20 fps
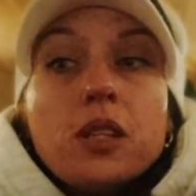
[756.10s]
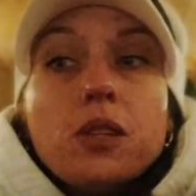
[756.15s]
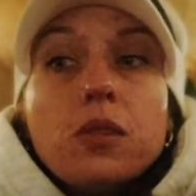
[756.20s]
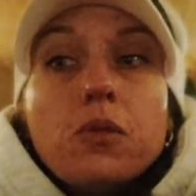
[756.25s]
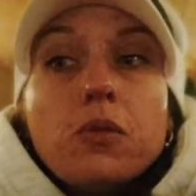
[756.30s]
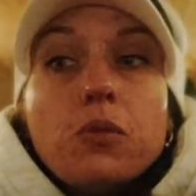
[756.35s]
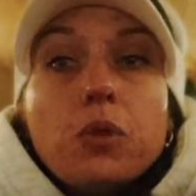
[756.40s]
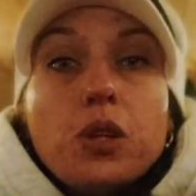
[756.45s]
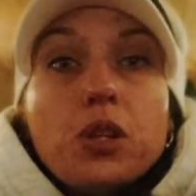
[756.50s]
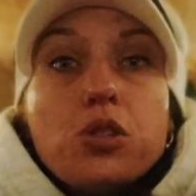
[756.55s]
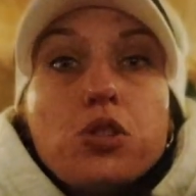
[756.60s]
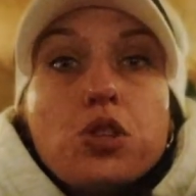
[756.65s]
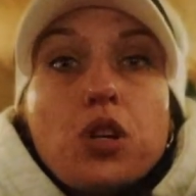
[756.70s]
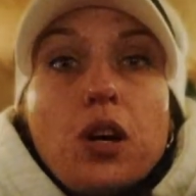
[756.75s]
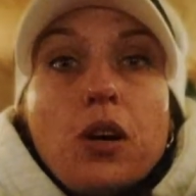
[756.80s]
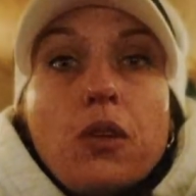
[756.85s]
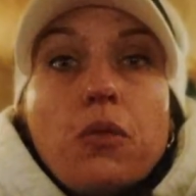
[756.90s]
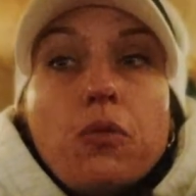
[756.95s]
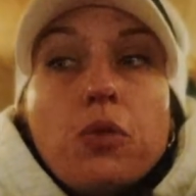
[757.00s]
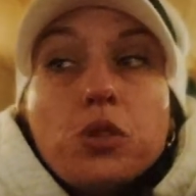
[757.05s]
which
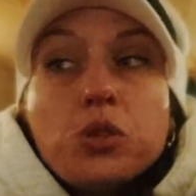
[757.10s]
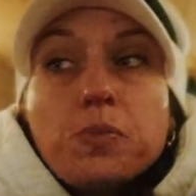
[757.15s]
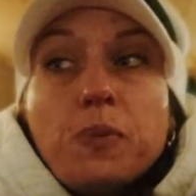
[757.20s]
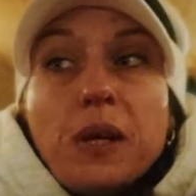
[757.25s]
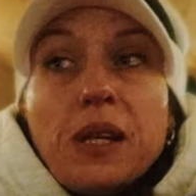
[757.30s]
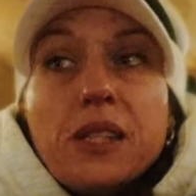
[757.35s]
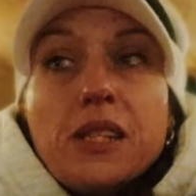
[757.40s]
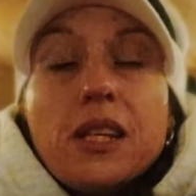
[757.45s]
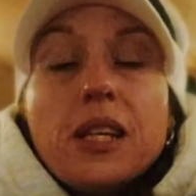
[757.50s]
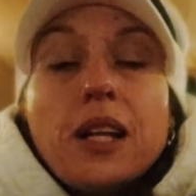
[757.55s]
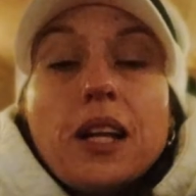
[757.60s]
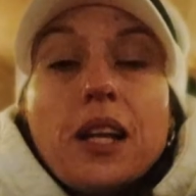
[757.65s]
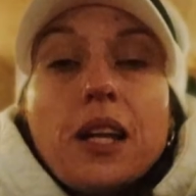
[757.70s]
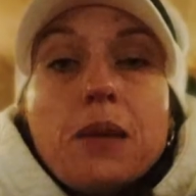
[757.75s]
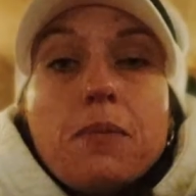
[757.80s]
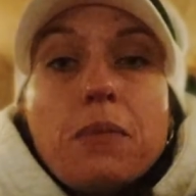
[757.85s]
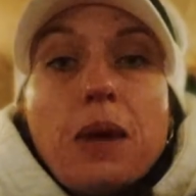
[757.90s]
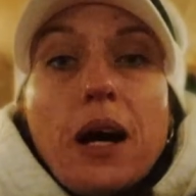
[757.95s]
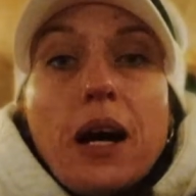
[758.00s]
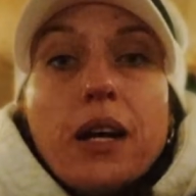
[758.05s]
was basically
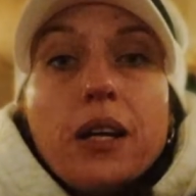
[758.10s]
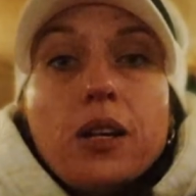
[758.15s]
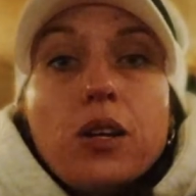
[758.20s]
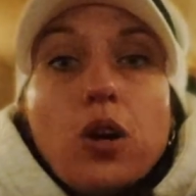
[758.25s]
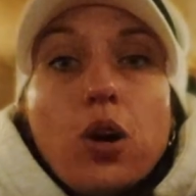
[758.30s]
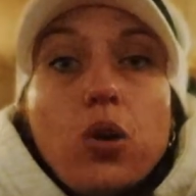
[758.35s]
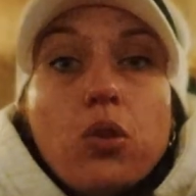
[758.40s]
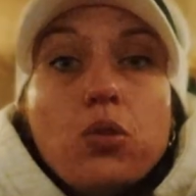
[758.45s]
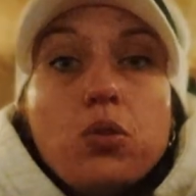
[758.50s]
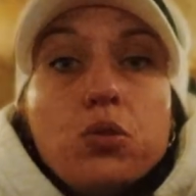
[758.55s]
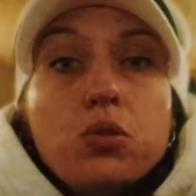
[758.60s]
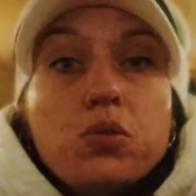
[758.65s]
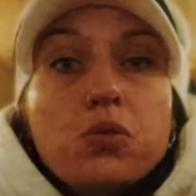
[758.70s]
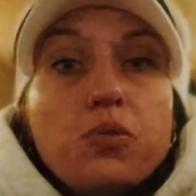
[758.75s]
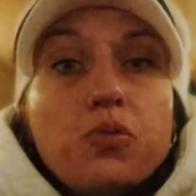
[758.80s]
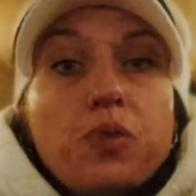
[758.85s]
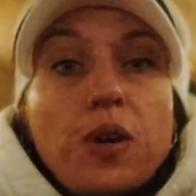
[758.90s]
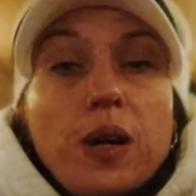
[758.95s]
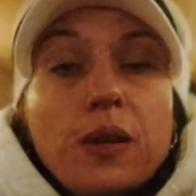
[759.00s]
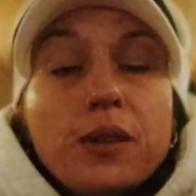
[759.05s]
my goal to
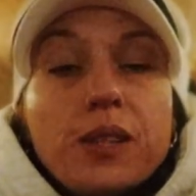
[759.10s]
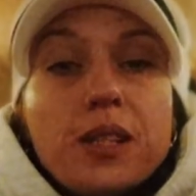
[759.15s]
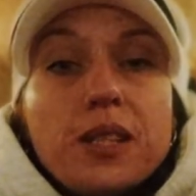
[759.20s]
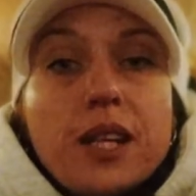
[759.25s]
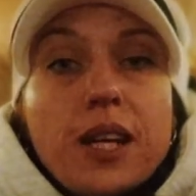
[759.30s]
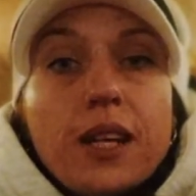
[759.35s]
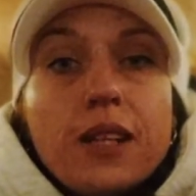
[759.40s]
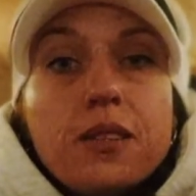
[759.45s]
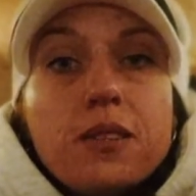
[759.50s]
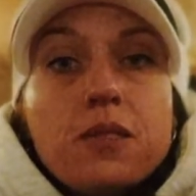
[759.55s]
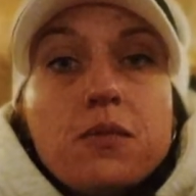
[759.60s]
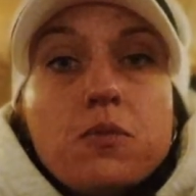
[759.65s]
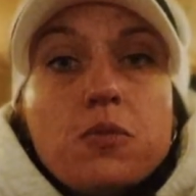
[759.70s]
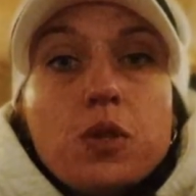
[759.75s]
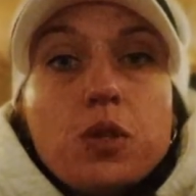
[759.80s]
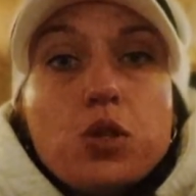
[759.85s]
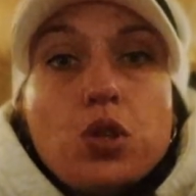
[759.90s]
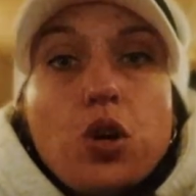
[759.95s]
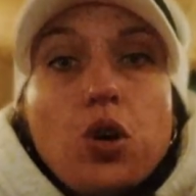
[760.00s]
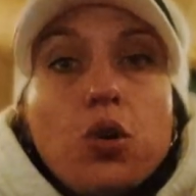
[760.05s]
find a tent
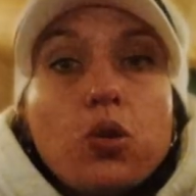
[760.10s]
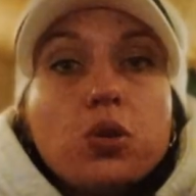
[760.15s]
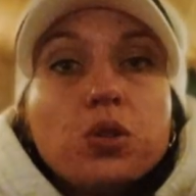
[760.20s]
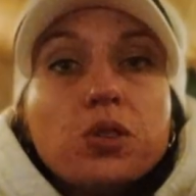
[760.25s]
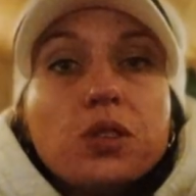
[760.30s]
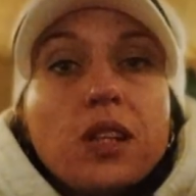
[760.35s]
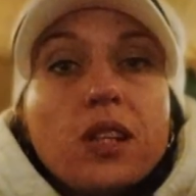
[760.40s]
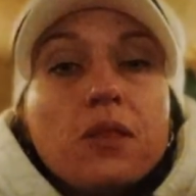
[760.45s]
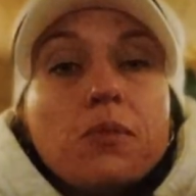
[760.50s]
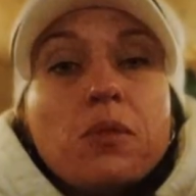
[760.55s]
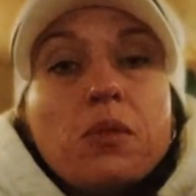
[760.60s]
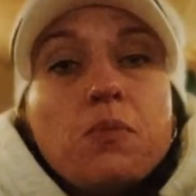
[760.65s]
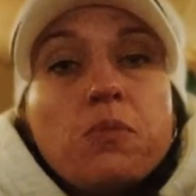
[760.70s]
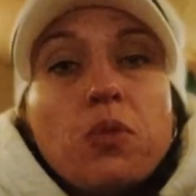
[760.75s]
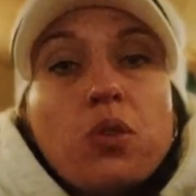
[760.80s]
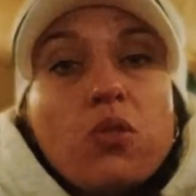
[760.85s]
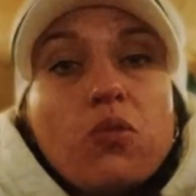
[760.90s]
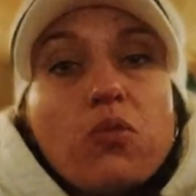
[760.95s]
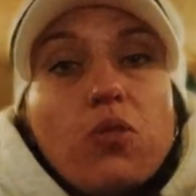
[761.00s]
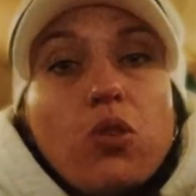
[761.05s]
which holds a little bit
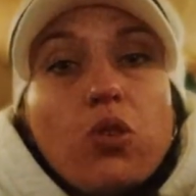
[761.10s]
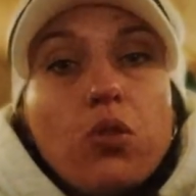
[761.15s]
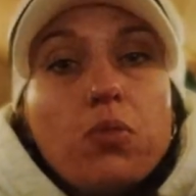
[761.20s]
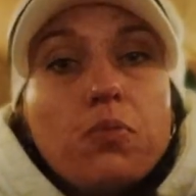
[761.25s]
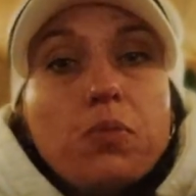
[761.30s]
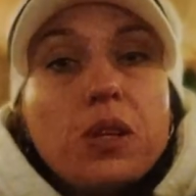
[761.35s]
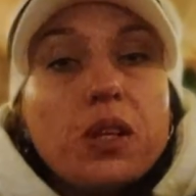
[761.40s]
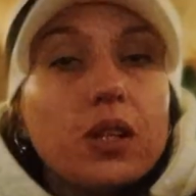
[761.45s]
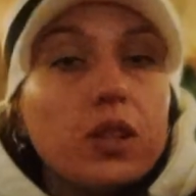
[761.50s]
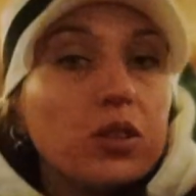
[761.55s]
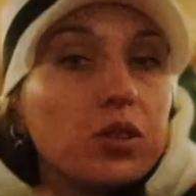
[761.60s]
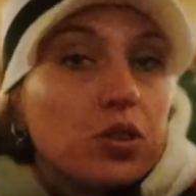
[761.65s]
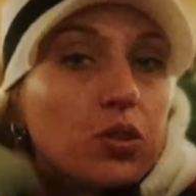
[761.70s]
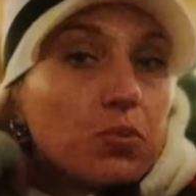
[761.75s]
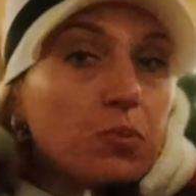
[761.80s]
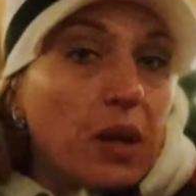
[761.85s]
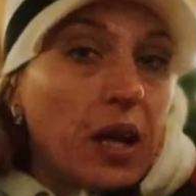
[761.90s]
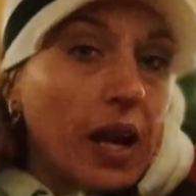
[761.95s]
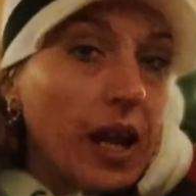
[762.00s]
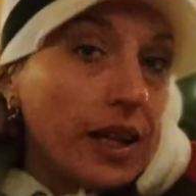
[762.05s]
more warm because on
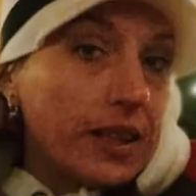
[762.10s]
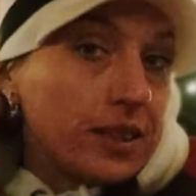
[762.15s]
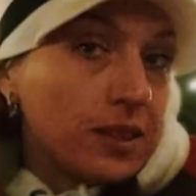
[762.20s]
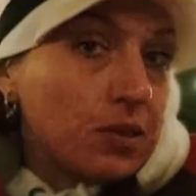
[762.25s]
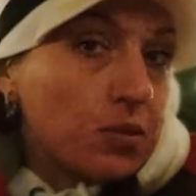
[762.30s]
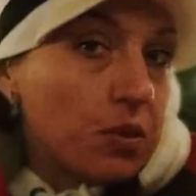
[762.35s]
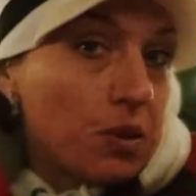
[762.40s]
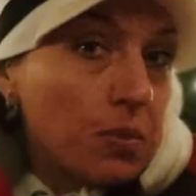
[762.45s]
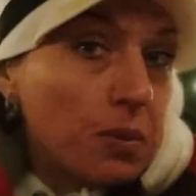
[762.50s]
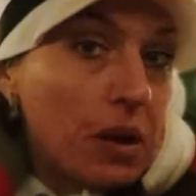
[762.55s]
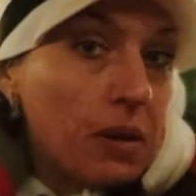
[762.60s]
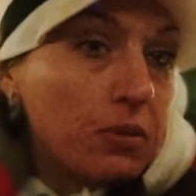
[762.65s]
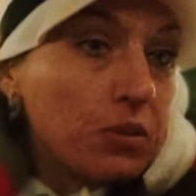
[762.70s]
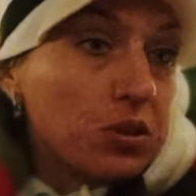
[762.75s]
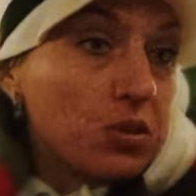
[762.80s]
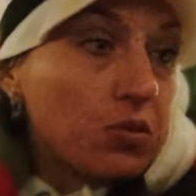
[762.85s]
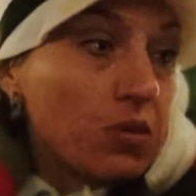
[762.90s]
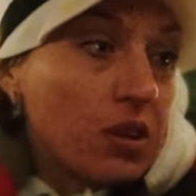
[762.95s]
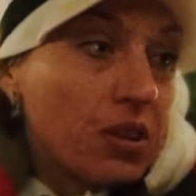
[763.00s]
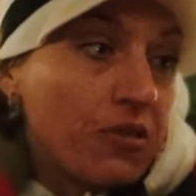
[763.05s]
my last trip I
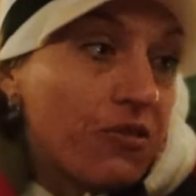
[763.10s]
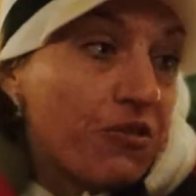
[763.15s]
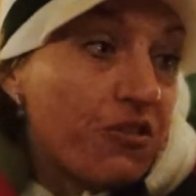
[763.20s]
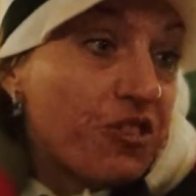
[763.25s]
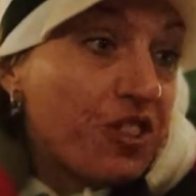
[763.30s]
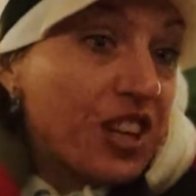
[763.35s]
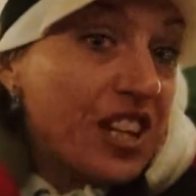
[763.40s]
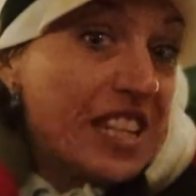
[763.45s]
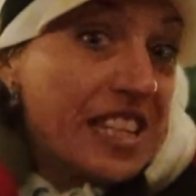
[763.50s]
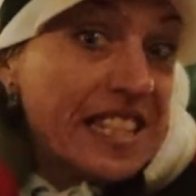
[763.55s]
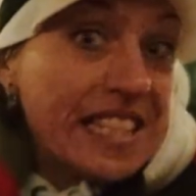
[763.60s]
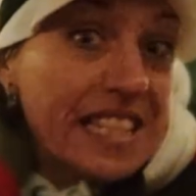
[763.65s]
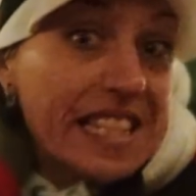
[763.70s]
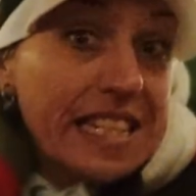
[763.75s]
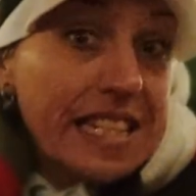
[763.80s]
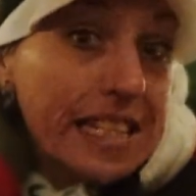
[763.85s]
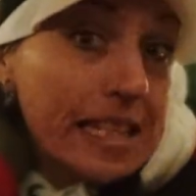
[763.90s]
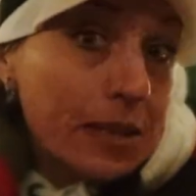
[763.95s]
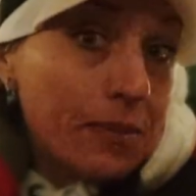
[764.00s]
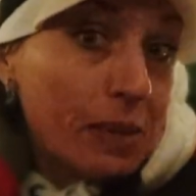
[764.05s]
was really
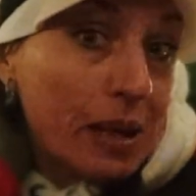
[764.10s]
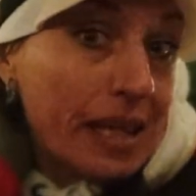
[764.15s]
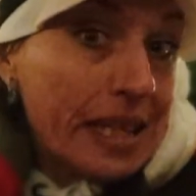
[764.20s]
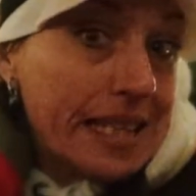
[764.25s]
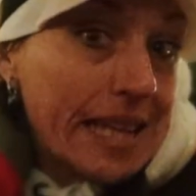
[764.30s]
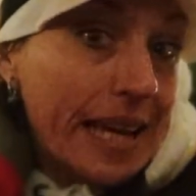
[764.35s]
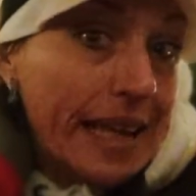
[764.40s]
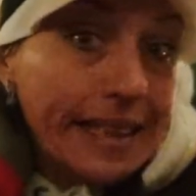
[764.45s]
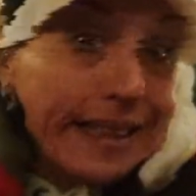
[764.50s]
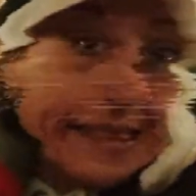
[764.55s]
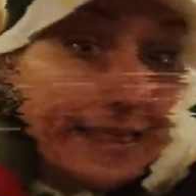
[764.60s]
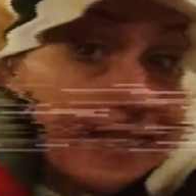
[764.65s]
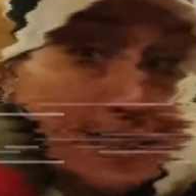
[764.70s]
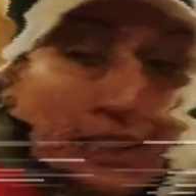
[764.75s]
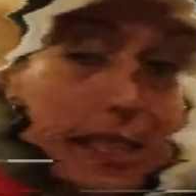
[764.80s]
freezing in my tent.